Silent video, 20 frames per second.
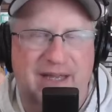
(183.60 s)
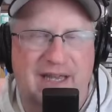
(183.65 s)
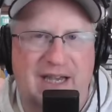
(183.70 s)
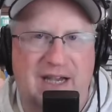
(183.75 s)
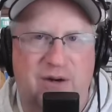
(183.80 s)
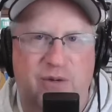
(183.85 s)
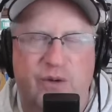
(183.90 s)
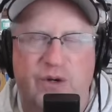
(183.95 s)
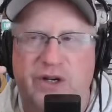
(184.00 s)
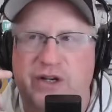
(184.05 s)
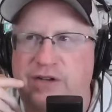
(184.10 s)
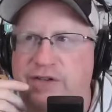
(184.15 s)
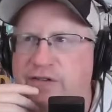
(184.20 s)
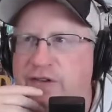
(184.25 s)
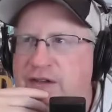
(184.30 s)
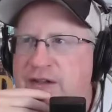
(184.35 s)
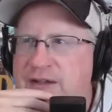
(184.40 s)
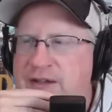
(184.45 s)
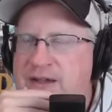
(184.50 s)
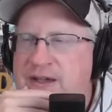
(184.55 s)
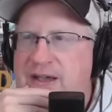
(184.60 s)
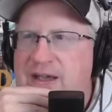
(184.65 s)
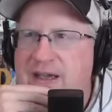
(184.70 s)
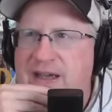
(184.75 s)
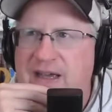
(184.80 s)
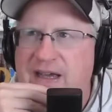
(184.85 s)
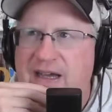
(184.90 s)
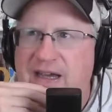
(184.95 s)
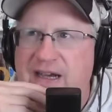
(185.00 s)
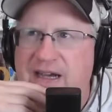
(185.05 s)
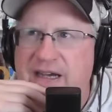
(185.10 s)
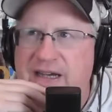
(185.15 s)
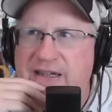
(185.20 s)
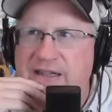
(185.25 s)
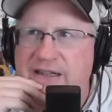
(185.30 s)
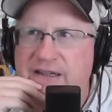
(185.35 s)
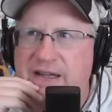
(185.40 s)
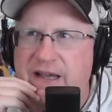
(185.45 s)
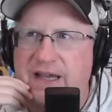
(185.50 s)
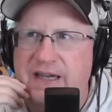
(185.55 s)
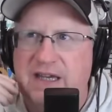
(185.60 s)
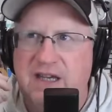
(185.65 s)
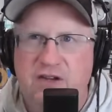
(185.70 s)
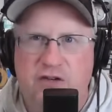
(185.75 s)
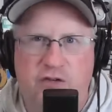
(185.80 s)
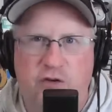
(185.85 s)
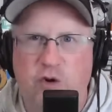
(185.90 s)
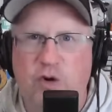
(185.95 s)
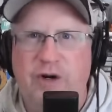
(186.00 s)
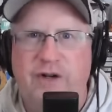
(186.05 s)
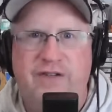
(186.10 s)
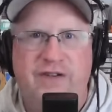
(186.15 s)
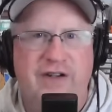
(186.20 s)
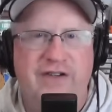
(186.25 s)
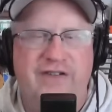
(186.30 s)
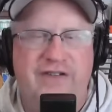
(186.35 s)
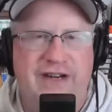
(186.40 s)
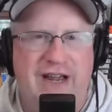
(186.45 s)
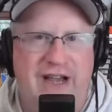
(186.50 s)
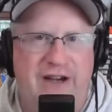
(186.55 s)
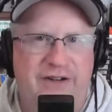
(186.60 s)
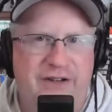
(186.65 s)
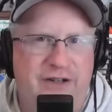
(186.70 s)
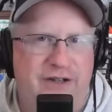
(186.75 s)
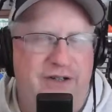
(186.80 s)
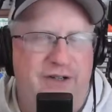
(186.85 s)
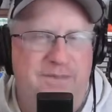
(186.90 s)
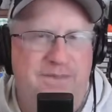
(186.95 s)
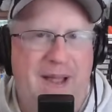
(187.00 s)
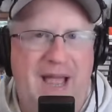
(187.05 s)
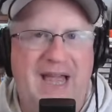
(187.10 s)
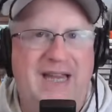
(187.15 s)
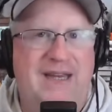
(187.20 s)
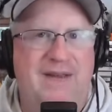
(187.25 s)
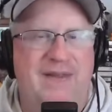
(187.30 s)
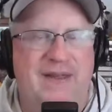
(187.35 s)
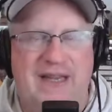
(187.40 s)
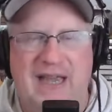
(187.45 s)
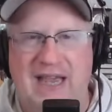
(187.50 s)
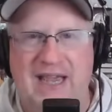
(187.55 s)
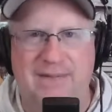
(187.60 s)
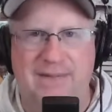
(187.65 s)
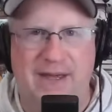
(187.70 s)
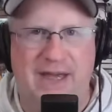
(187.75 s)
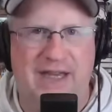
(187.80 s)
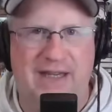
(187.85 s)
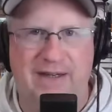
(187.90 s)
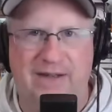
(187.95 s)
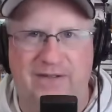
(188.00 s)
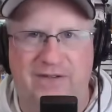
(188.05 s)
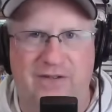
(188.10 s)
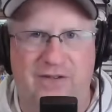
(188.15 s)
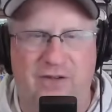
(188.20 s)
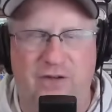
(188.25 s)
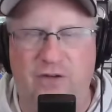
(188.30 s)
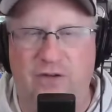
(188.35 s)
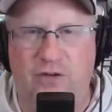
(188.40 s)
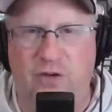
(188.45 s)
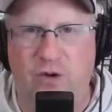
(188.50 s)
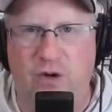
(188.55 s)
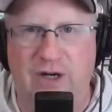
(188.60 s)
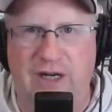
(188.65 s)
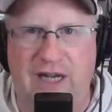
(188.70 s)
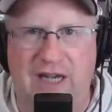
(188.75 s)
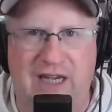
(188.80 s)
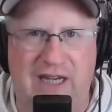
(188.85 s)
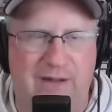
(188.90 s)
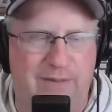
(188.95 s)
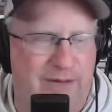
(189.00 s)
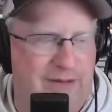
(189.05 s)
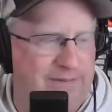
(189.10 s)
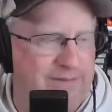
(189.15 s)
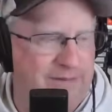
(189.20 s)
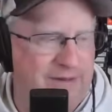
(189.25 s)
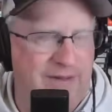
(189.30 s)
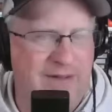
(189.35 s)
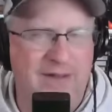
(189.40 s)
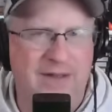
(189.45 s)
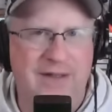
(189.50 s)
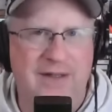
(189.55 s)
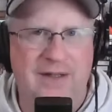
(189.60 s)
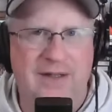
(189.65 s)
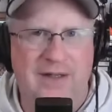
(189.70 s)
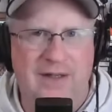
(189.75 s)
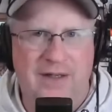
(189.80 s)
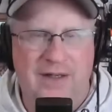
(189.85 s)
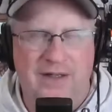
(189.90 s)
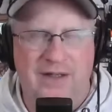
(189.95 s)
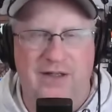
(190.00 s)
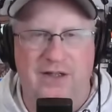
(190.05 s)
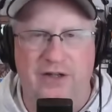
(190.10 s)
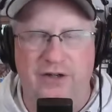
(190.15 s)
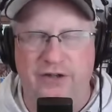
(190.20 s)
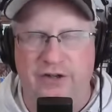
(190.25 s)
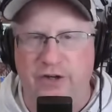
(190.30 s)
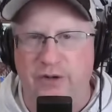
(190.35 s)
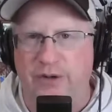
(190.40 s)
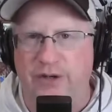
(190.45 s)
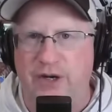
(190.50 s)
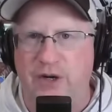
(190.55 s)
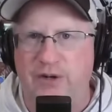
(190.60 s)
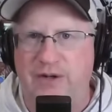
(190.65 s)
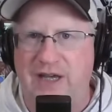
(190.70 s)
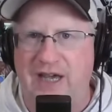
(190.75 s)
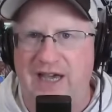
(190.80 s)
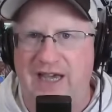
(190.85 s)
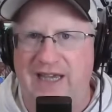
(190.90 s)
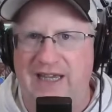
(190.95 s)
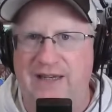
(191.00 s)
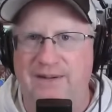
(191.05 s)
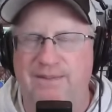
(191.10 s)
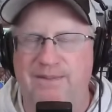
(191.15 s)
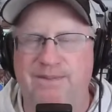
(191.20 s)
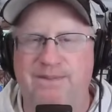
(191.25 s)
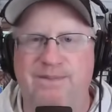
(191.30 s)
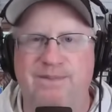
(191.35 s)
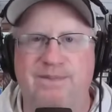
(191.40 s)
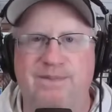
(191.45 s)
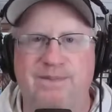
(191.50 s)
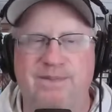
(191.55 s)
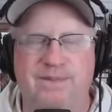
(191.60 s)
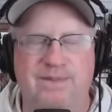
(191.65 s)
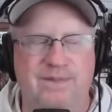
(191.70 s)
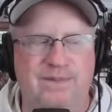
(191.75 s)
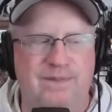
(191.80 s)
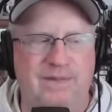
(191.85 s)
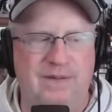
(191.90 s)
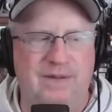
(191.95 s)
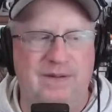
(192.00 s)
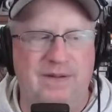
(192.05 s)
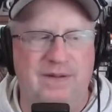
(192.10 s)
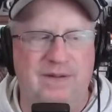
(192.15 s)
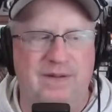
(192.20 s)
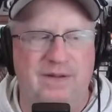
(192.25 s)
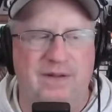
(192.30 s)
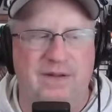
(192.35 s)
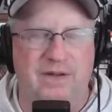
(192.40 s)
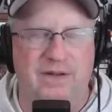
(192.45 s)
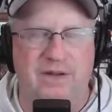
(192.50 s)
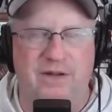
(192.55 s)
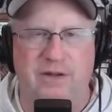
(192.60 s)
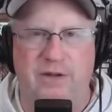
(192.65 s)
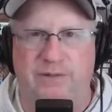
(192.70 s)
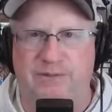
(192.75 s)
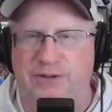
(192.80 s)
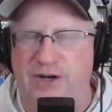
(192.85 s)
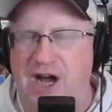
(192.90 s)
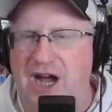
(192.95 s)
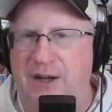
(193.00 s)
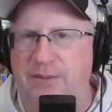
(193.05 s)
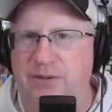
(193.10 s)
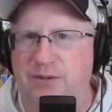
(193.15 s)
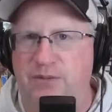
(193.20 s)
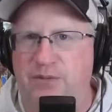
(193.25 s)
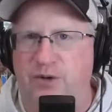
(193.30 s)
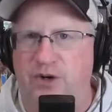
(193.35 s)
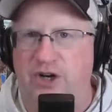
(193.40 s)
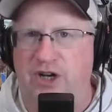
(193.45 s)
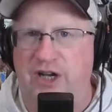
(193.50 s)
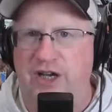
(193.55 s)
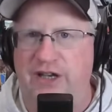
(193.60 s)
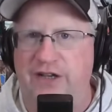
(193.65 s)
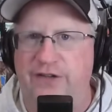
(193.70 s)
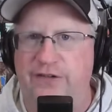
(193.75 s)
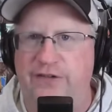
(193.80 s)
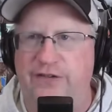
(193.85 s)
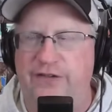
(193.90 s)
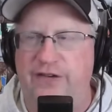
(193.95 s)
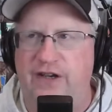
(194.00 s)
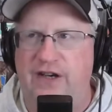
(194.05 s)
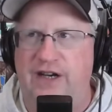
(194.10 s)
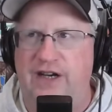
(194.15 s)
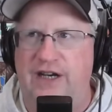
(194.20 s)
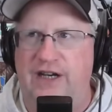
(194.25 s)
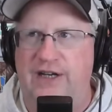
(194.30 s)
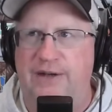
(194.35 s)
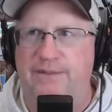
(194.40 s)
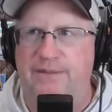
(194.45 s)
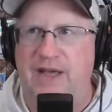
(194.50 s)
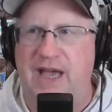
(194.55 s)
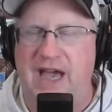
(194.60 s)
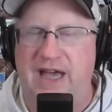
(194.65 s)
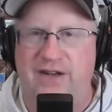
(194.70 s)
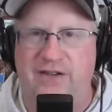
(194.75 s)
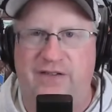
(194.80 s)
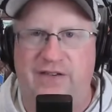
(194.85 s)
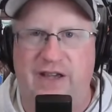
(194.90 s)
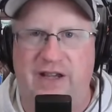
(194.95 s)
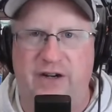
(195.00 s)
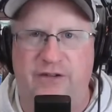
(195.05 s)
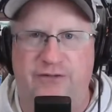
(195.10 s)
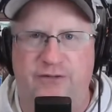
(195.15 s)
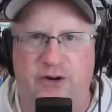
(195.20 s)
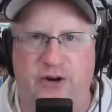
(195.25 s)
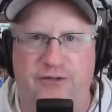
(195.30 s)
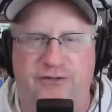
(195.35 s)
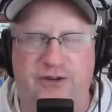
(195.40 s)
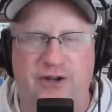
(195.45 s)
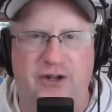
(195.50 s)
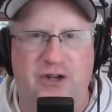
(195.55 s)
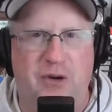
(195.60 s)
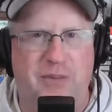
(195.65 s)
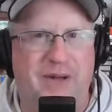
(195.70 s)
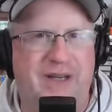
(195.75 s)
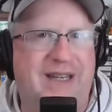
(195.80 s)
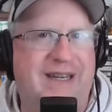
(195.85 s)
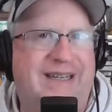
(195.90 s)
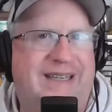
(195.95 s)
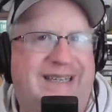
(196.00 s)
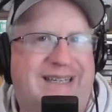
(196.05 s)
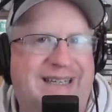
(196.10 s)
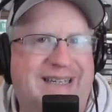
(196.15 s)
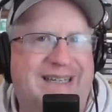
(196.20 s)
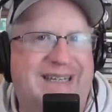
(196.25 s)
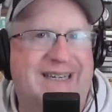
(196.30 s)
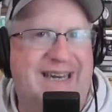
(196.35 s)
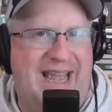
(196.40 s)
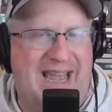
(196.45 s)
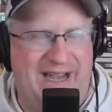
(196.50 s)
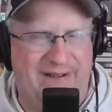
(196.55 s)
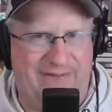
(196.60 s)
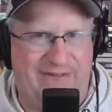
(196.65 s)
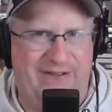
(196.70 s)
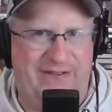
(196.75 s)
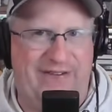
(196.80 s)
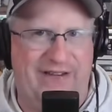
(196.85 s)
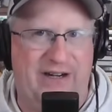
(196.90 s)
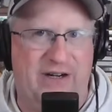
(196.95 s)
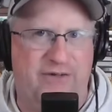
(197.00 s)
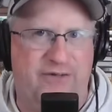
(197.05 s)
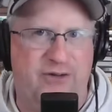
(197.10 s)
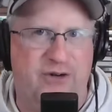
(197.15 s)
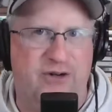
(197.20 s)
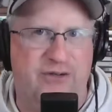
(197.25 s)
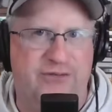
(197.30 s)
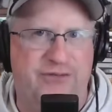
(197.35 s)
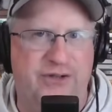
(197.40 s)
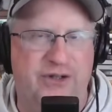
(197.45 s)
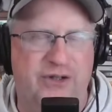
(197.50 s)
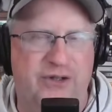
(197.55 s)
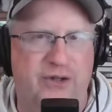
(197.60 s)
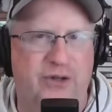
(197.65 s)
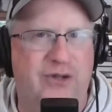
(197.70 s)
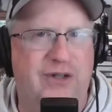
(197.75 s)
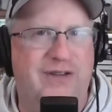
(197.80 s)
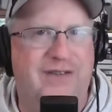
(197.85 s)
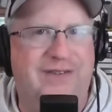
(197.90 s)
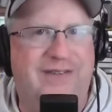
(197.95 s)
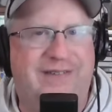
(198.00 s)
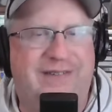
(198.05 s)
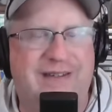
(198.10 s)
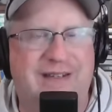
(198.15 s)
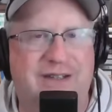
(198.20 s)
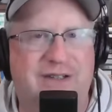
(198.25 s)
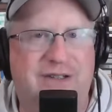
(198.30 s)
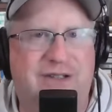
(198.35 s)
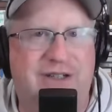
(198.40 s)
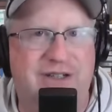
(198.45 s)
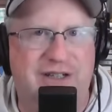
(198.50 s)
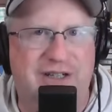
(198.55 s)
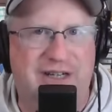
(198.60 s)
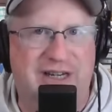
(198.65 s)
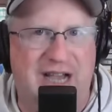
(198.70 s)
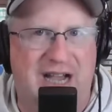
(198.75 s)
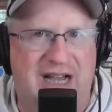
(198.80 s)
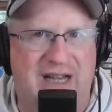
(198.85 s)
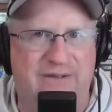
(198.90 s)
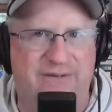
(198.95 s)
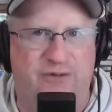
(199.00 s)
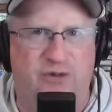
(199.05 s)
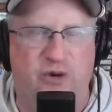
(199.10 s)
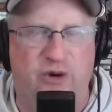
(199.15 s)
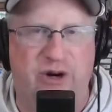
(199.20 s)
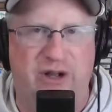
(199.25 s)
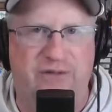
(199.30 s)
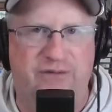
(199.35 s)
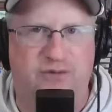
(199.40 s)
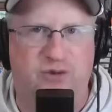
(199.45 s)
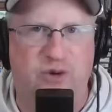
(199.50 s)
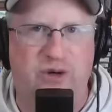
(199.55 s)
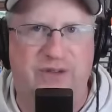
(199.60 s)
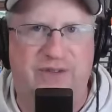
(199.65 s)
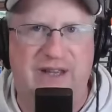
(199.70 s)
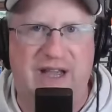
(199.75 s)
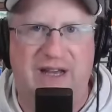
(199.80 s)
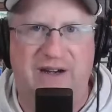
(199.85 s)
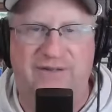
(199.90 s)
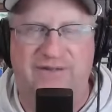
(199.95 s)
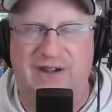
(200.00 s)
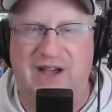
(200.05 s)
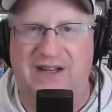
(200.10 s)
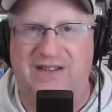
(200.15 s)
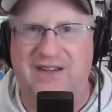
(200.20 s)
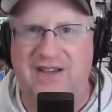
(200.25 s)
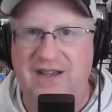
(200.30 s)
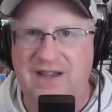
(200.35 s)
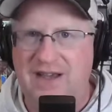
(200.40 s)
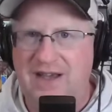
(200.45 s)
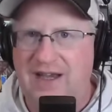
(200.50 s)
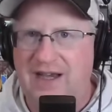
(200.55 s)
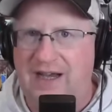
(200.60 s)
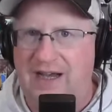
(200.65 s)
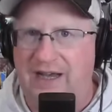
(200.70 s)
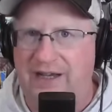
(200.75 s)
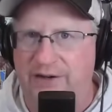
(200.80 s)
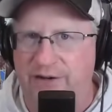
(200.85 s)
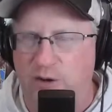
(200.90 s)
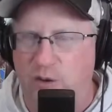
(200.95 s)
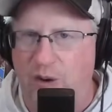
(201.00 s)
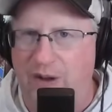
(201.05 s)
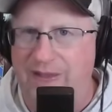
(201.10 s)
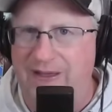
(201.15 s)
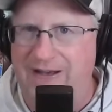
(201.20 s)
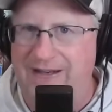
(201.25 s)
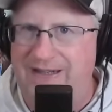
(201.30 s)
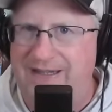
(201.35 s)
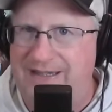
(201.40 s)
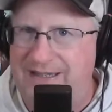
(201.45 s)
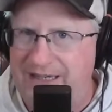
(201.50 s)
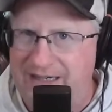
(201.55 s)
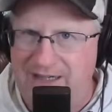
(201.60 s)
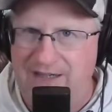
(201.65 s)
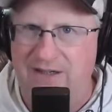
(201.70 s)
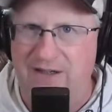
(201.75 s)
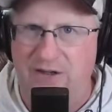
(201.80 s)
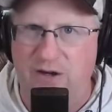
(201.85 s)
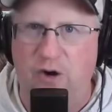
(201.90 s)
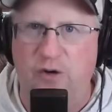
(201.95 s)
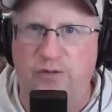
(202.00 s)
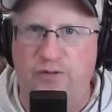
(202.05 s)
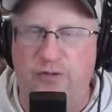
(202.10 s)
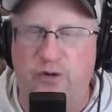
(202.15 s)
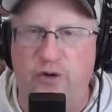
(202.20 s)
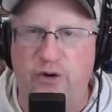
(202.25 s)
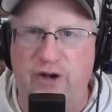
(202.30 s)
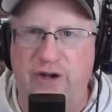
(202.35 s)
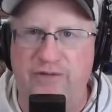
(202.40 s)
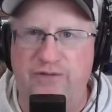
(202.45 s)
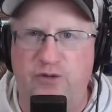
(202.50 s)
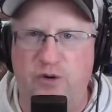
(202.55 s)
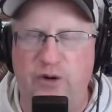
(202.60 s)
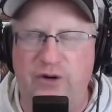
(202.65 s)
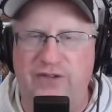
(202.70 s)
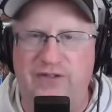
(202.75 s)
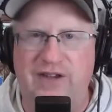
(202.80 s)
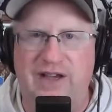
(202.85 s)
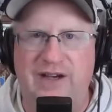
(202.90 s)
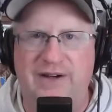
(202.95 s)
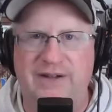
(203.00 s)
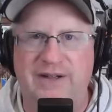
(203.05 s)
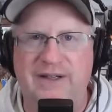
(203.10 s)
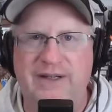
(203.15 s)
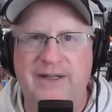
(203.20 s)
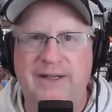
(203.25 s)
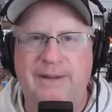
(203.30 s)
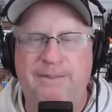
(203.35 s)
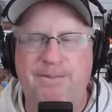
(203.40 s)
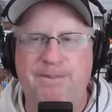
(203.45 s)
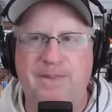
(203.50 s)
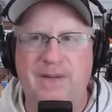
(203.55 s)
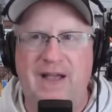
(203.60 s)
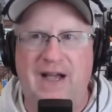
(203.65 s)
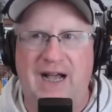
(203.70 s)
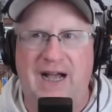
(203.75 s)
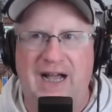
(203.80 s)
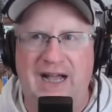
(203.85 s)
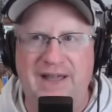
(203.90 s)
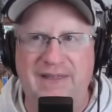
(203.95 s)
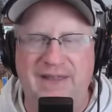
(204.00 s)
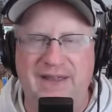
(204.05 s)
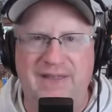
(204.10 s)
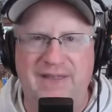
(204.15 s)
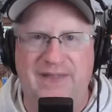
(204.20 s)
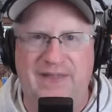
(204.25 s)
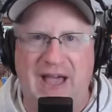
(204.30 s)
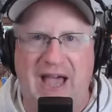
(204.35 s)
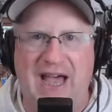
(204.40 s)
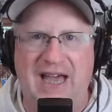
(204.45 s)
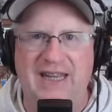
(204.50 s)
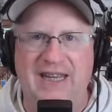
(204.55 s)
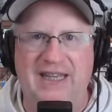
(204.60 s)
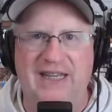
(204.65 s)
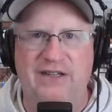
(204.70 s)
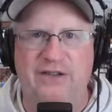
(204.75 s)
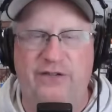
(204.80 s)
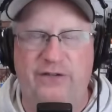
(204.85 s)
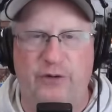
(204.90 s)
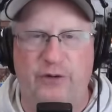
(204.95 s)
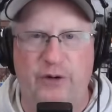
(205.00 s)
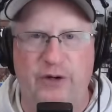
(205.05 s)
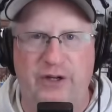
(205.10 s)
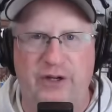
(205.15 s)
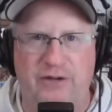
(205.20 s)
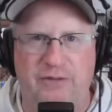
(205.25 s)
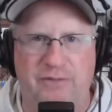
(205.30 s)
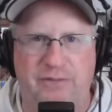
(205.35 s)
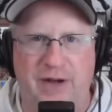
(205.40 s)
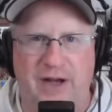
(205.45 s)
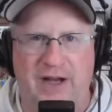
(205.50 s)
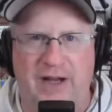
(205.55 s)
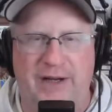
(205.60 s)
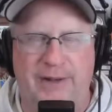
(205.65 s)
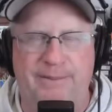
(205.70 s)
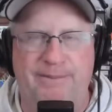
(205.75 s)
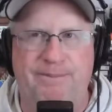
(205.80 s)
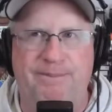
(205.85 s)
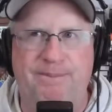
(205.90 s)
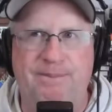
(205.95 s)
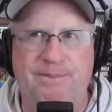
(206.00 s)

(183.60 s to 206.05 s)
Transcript: Yeah, it was. And like, you score a touchdown, you're back in the game, man. It's a 2-score game and you're doing okay. The problem was you had to settle for a field goal, but you didn't have to settle for a field goal. You still could have gone for it on fourth down. In fact, I don't know why they didn't go for it on fourth down. I think that is sort of